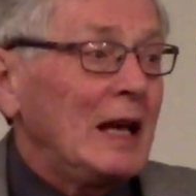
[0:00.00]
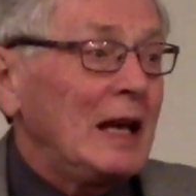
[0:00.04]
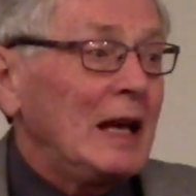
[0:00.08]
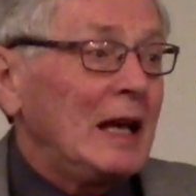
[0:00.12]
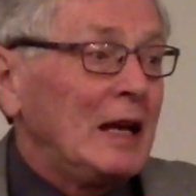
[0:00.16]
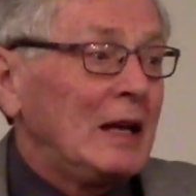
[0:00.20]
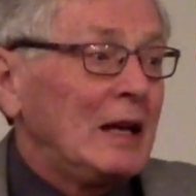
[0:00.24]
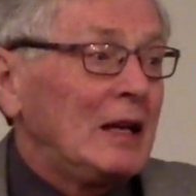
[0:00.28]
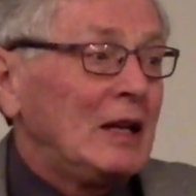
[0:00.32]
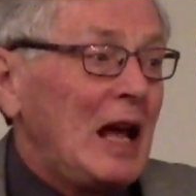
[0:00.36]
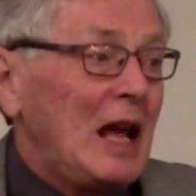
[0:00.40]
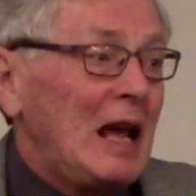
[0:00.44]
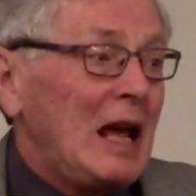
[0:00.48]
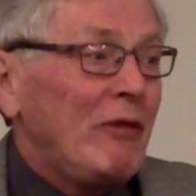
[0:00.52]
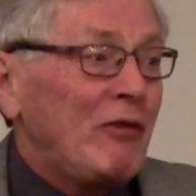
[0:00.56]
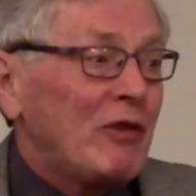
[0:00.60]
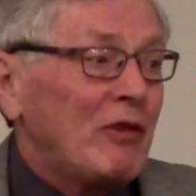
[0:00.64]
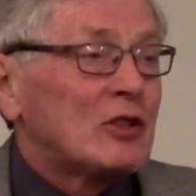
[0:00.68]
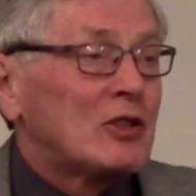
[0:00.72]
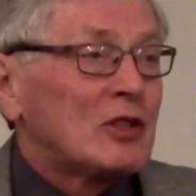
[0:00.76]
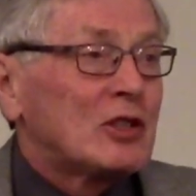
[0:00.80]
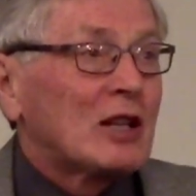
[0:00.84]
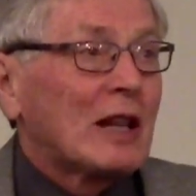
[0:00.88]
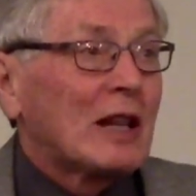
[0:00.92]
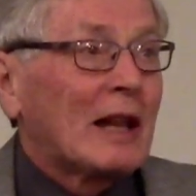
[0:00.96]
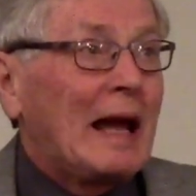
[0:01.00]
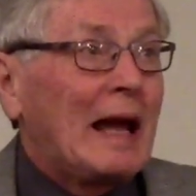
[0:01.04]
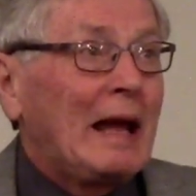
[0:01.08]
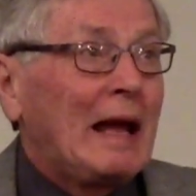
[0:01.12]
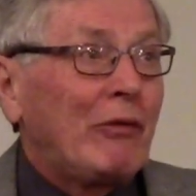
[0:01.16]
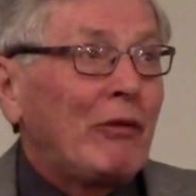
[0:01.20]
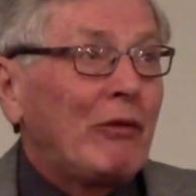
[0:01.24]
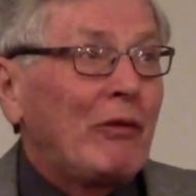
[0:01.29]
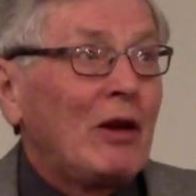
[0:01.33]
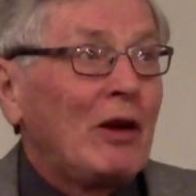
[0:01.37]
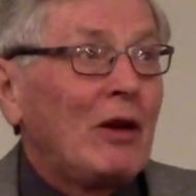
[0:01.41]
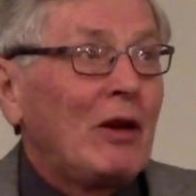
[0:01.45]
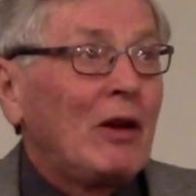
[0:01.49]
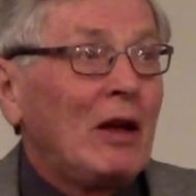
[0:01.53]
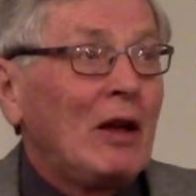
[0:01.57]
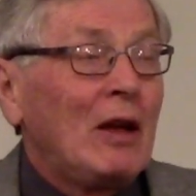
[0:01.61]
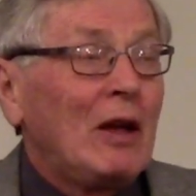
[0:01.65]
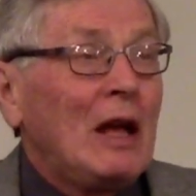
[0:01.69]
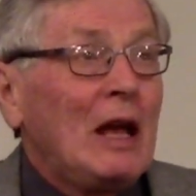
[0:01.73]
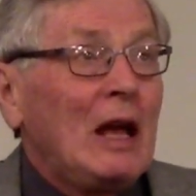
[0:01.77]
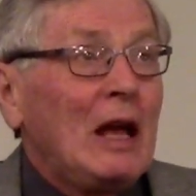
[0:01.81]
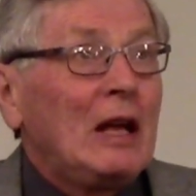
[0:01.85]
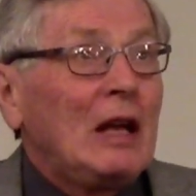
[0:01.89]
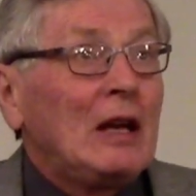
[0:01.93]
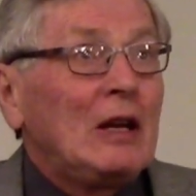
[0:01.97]
in David's life,
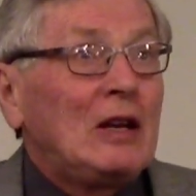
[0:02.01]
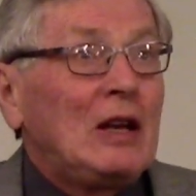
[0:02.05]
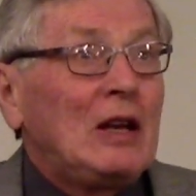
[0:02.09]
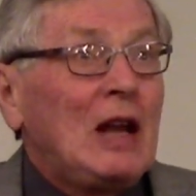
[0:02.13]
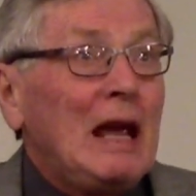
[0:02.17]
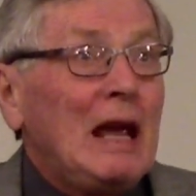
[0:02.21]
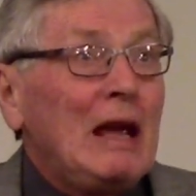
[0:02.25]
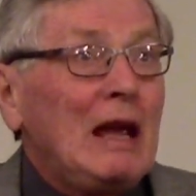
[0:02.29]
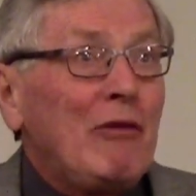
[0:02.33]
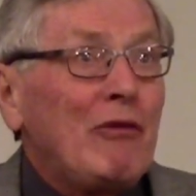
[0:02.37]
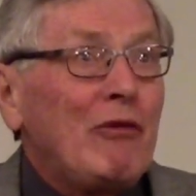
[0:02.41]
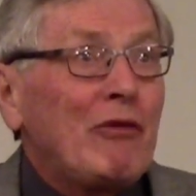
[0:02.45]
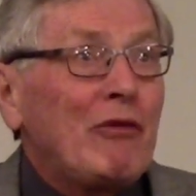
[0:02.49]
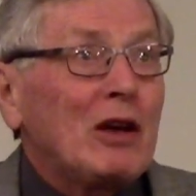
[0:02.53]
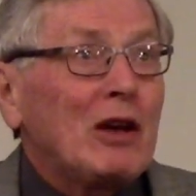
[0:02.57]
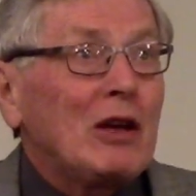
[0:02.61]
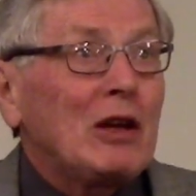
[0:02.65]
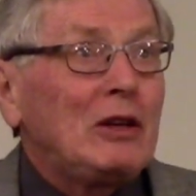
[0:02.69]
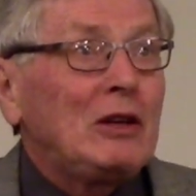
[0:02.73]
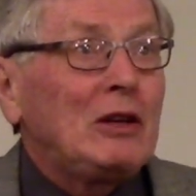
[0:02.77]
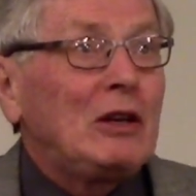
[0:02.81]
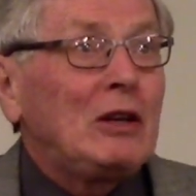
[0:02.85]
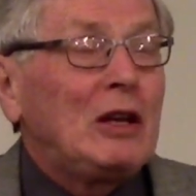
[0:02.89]
David